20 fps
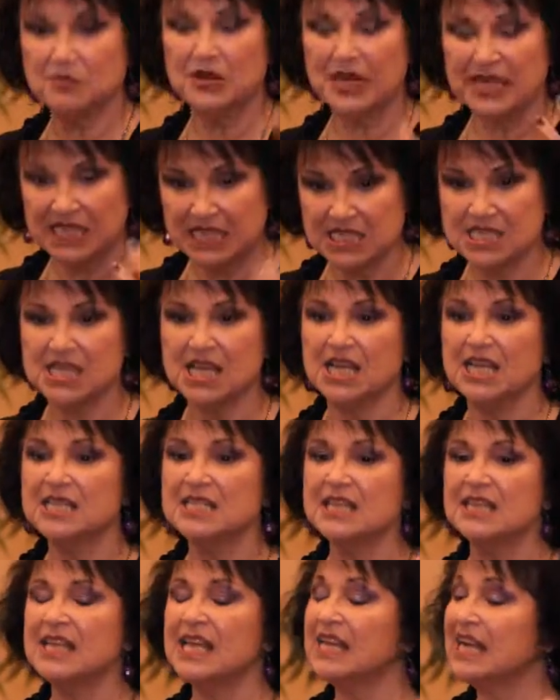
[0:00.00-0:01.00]
praying in tongues
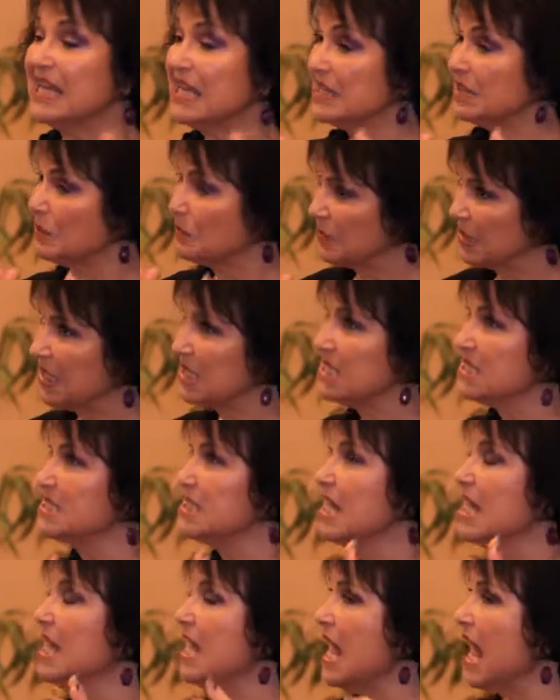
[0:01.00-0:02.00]
and then i had the peace
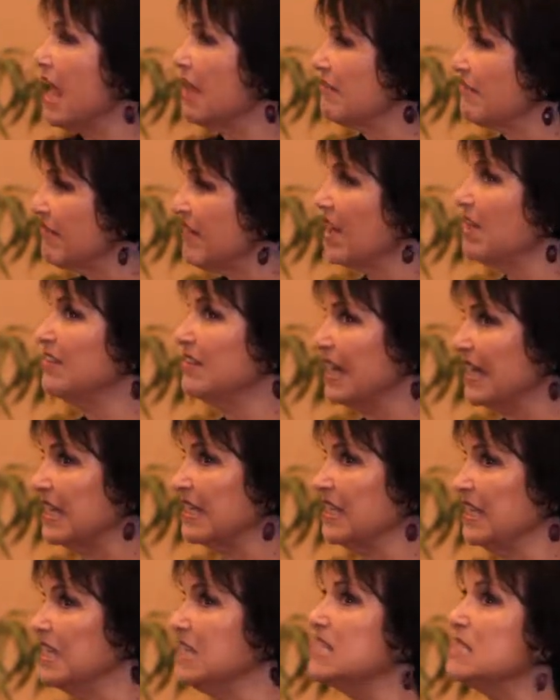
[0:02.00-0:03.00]
i felt
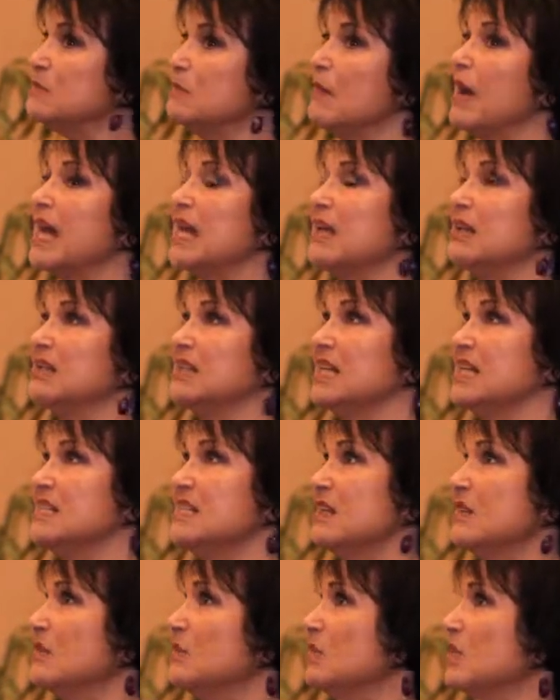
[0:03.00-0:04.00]
like it's michael and i
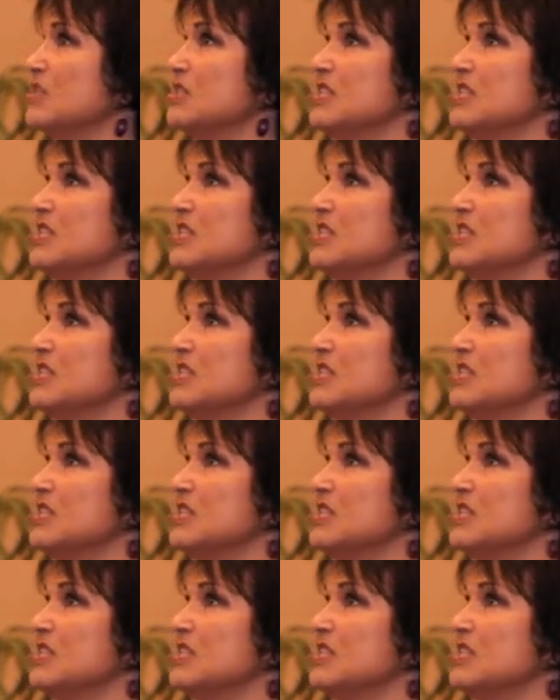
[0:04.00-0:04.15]
said lord